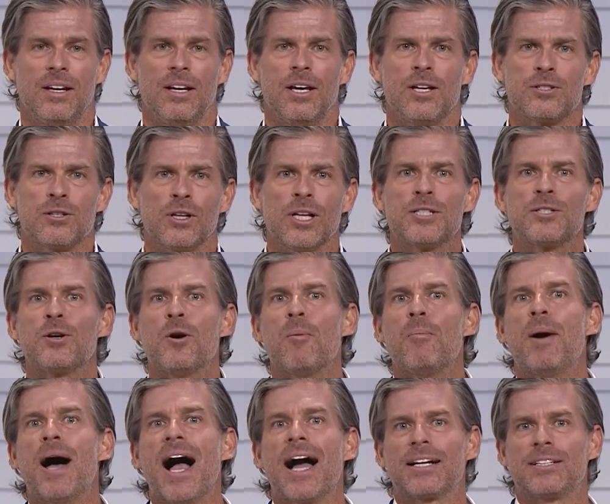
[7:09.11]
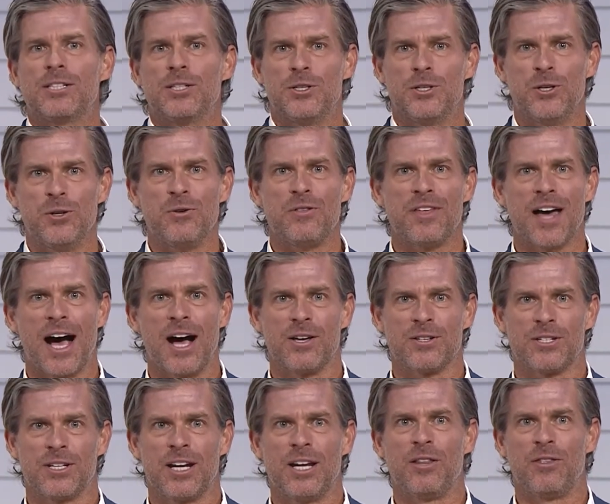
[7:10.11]
So let's go back to
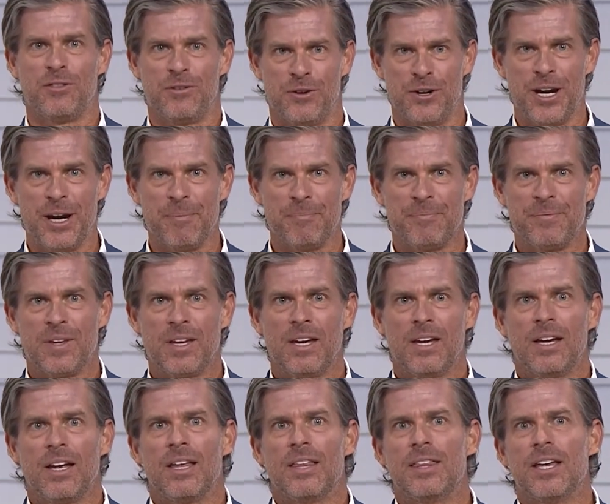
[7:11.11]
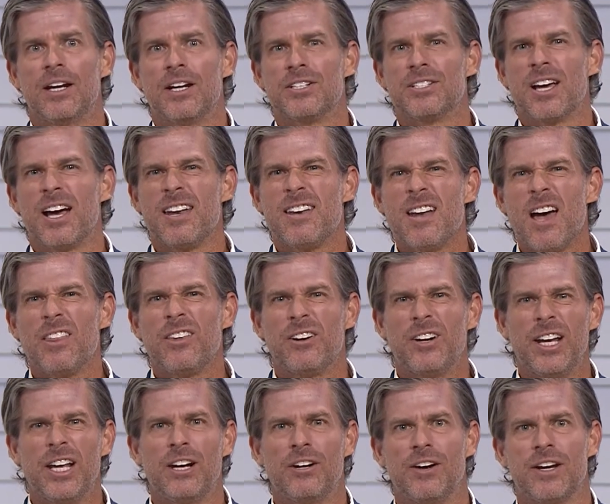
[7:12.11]
2003. There's another
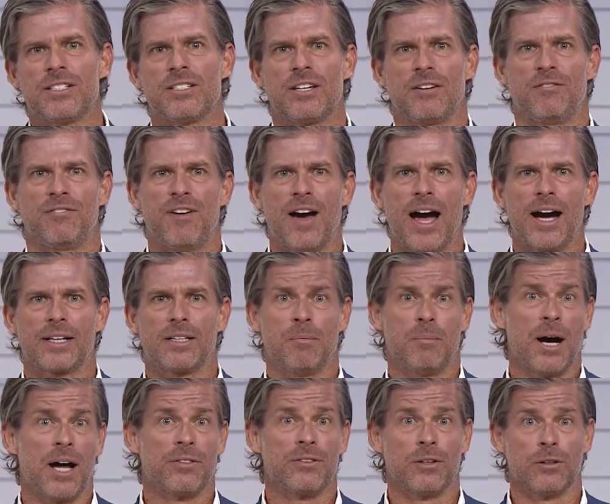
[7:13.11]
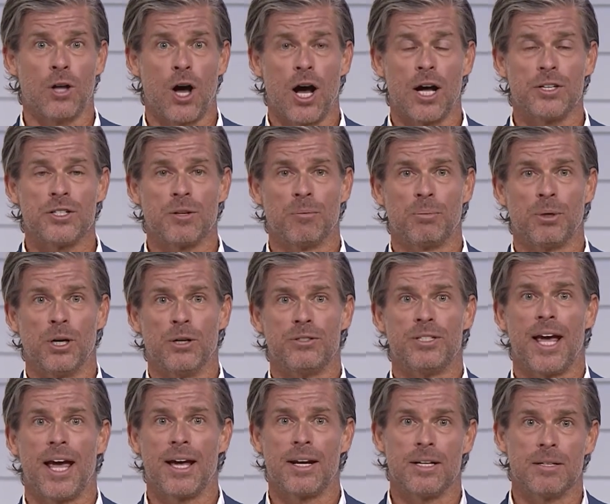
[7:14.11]
interesting fact about the launch of
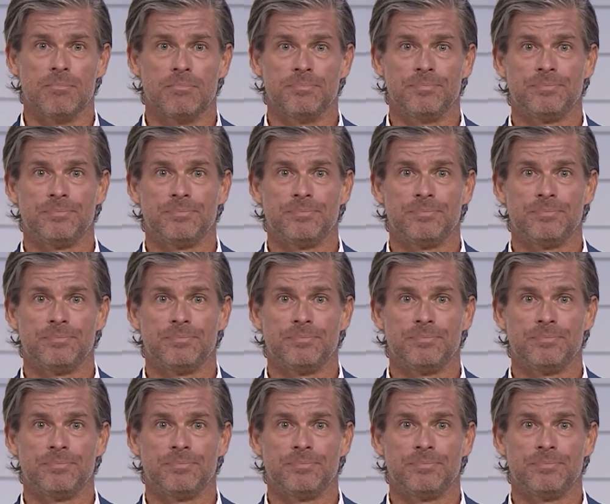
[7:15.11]
Protandim.